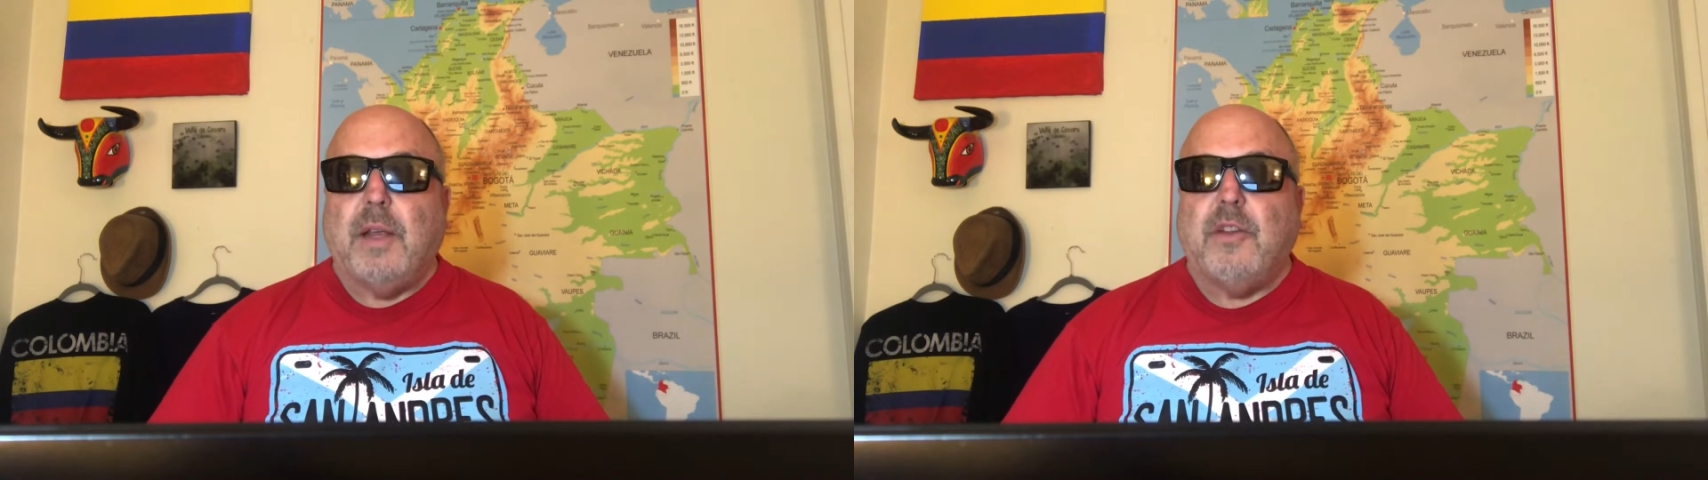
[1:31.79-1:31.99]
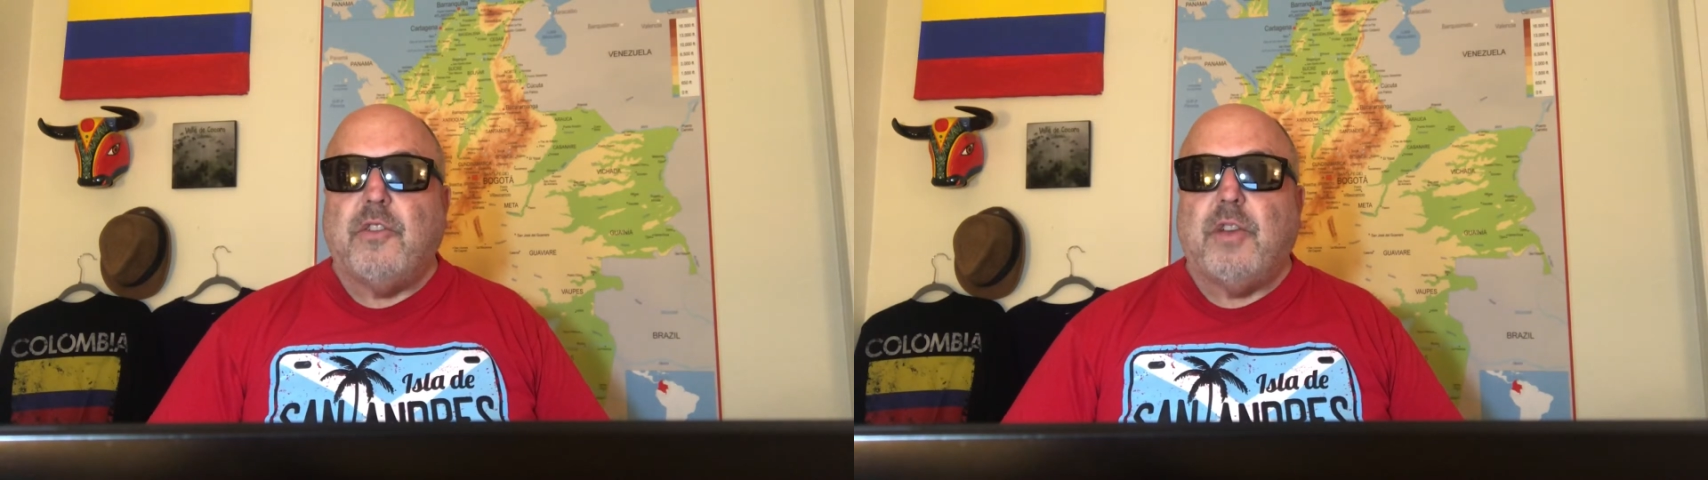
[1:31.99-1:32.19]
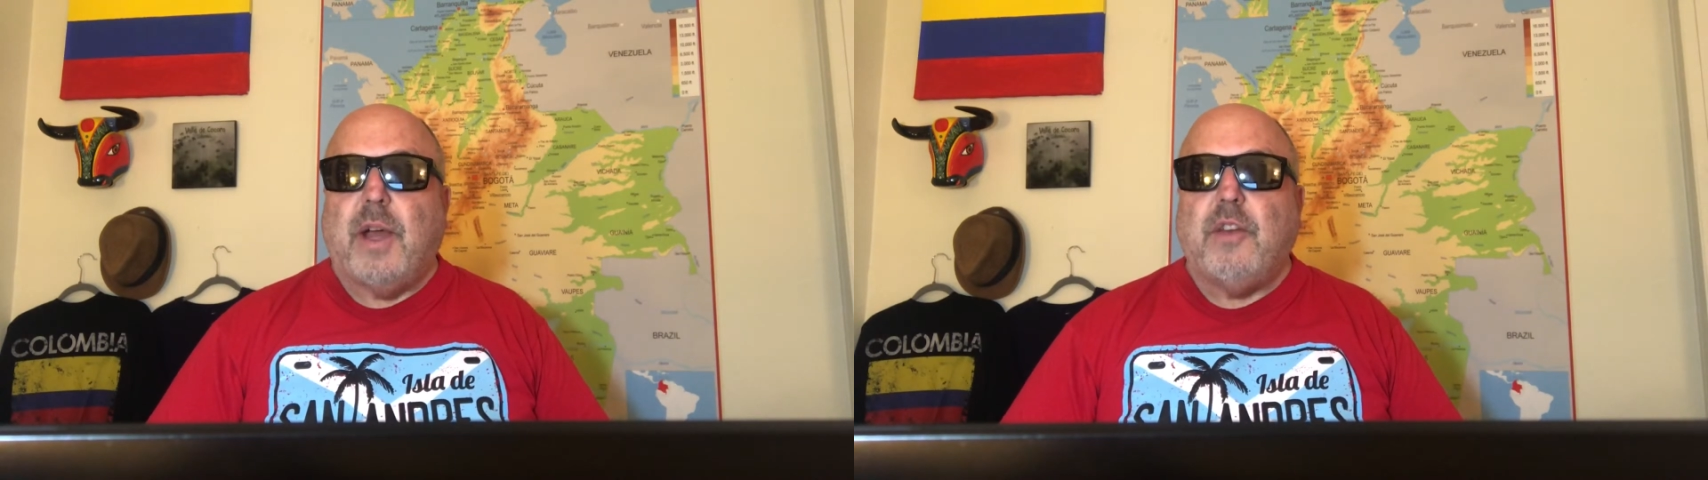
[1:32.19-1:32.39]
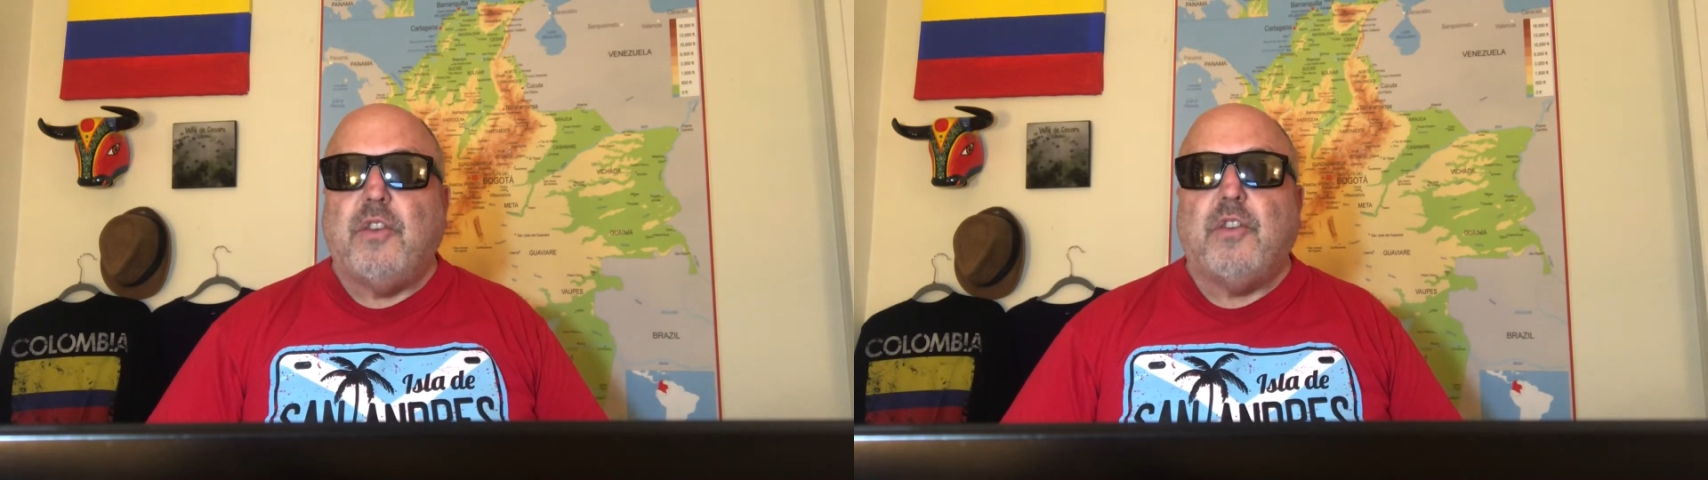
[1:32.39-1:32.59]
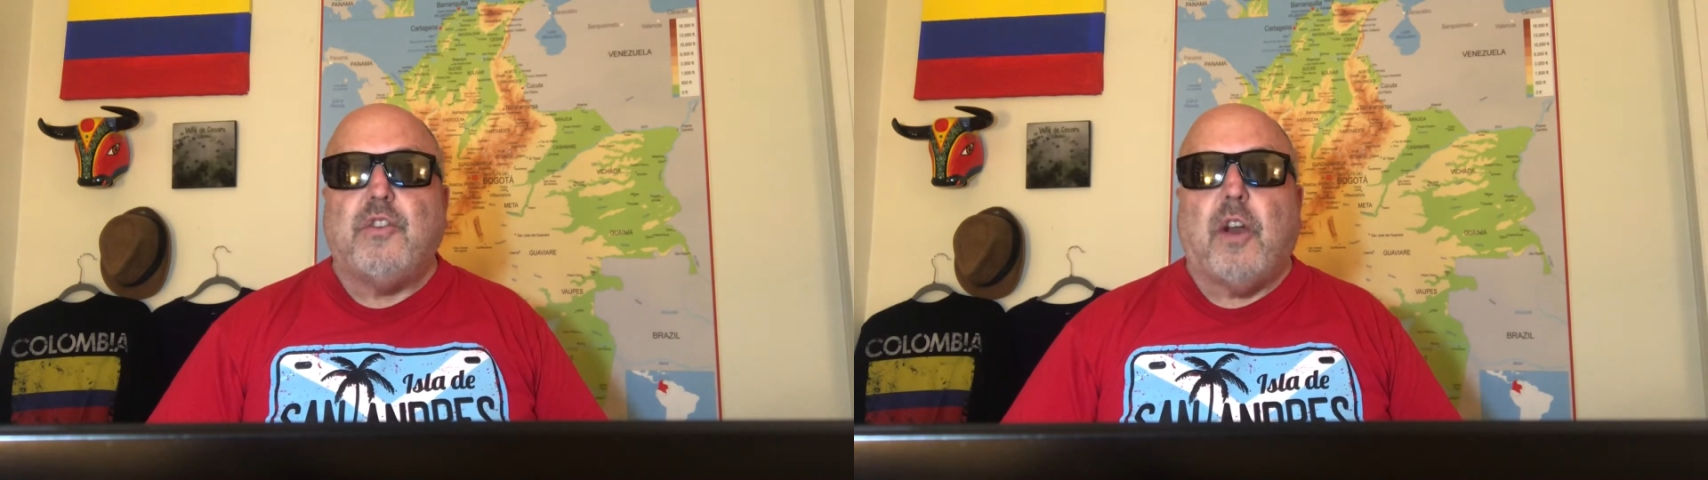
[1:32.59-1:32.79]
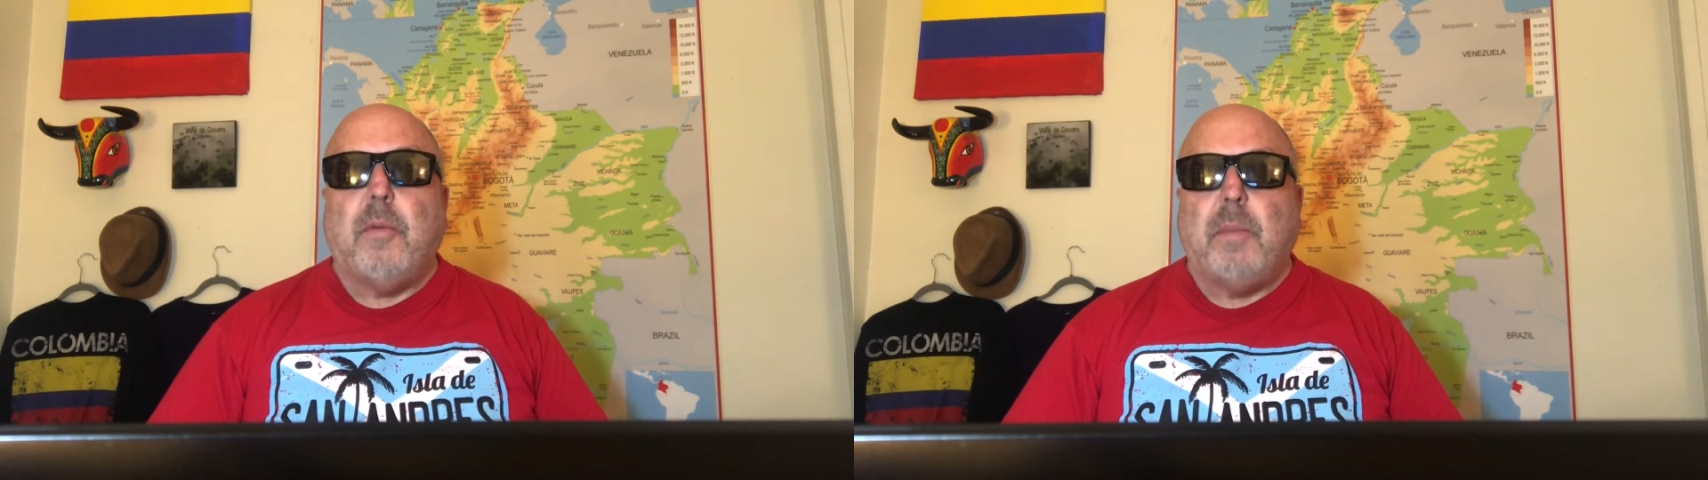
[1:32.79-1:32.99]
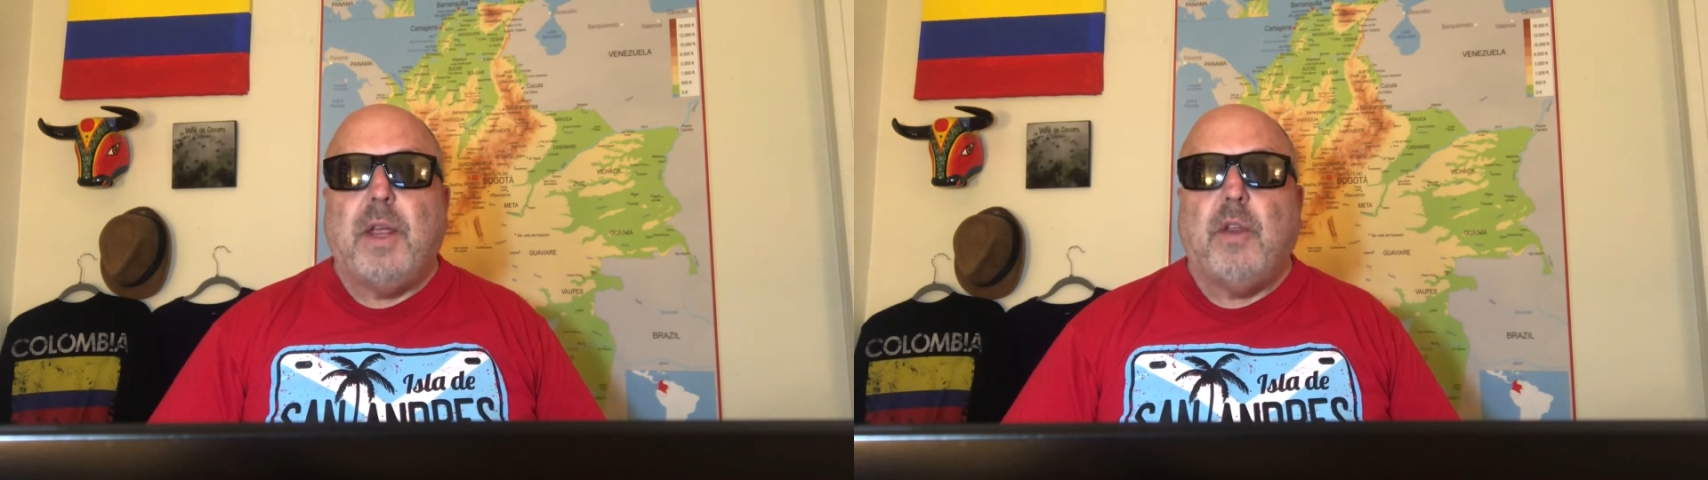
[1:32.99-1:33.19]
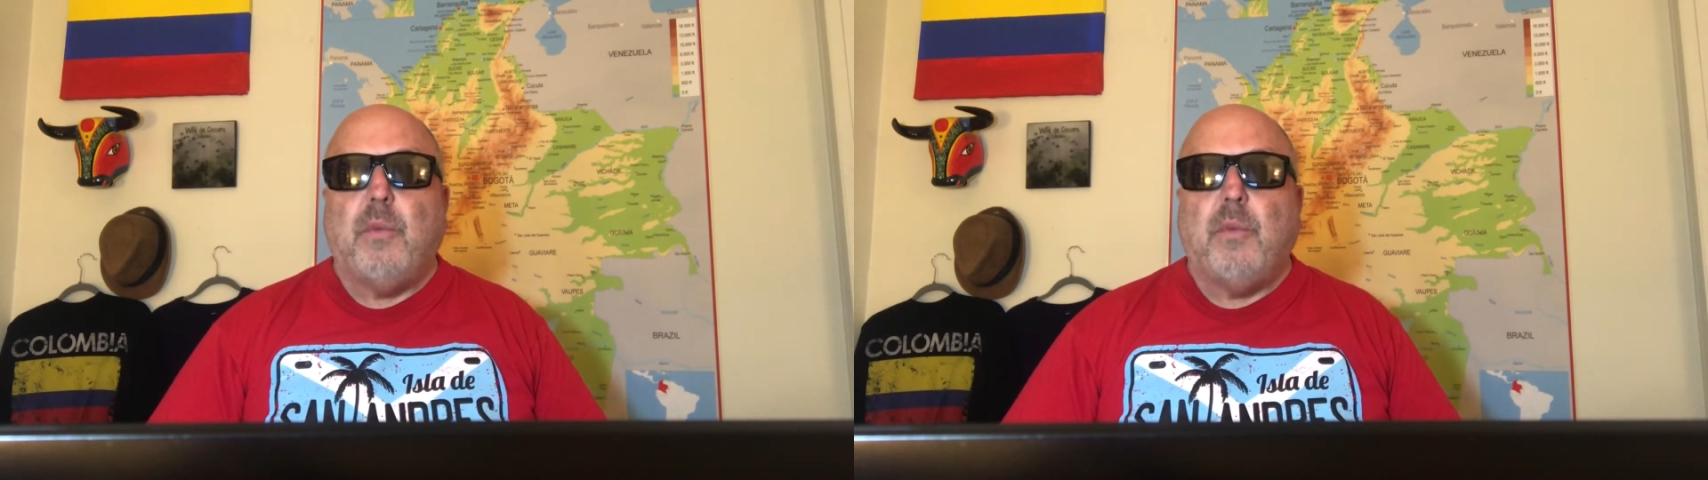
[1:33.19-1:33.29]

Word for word: decided to start making